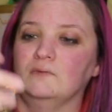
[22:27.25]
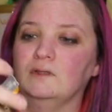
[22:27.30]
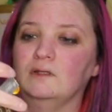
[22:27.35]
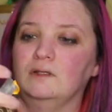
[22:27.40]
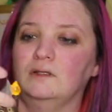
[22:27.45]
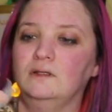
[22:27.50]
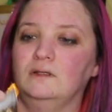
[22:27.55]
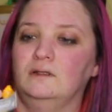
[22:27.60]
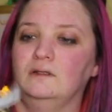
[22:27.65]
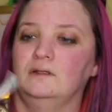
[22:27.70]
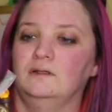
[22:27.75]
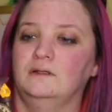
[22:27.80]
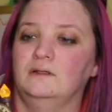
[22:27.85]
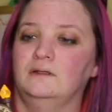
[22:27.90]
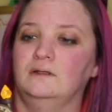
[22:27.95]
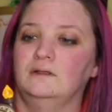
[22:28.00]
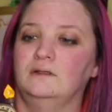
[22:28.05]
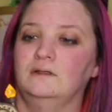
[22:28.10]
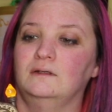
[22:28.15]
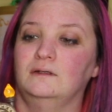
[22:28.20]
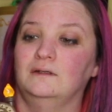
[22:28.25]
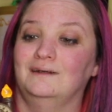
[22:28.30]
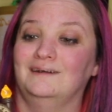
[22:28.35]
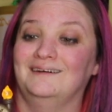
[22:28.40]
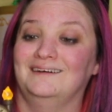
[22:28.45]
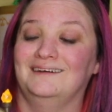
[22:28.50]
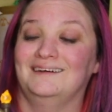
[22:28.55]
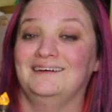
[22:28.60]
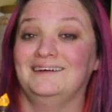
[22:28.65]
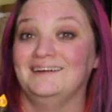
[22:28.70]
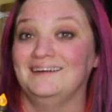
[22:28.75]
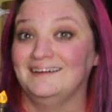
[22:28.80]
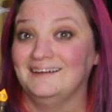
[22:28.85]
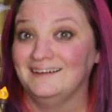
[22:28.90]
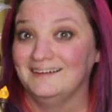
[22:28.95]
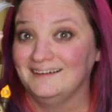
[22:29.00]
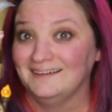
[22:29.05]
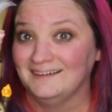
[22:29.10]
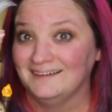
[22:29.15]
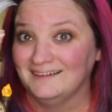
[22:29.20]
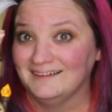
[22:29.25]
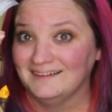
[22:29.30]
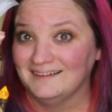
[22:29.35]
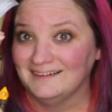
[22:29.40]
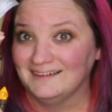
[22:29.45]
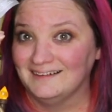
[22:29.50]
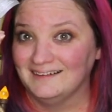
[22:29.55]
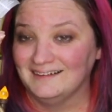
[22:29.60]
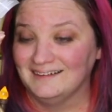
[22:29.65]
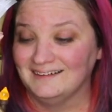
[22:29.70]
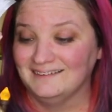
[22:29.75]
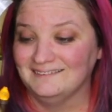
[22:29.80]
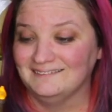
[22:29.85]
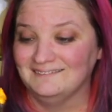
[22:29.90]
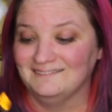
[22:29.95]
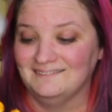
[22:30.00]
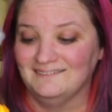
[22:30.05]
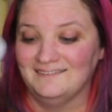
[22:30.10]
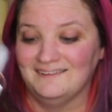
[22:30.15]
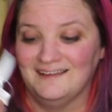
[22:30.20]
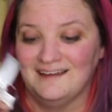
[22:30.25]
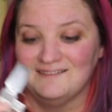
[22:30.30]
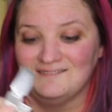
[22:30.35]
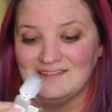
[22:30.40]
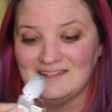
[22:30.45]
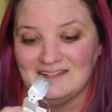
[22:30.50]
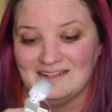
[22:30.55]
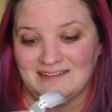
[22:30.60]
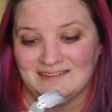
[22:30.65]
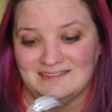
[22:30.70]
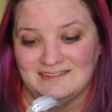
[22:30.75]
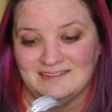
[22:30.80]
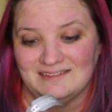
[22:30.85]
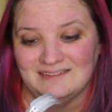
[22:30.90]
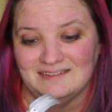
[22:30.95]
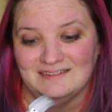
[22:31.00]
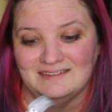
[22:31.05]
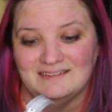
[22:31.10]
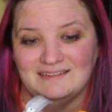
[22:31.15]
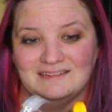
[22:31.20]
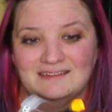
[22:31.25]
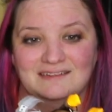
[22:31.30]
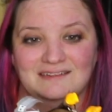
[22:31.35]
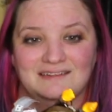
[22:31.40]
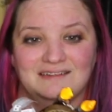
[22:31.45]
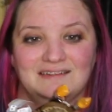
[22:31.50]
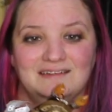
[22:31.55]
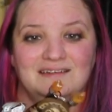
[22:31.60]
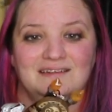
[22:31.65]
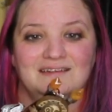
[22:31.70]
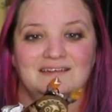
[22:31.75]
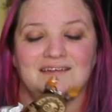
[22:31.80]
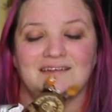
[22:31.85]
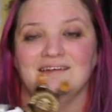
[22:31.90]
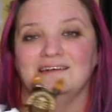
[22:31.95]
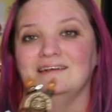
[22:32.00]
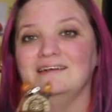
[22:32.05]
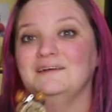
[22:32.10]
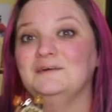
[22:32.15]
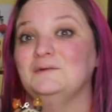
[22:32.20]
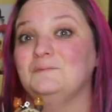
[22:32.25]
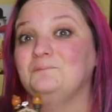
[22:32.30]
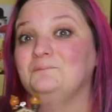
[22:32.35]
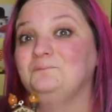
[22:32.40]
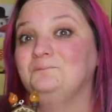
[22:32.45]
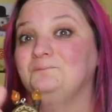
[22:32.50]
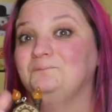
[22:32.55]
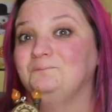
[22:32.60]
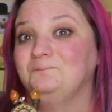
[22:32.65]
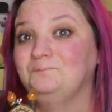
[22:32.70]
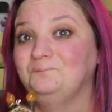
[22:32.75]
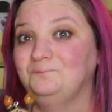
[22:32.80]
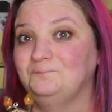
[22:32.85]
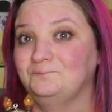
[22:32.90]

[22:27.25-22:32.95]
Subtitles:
[no speech]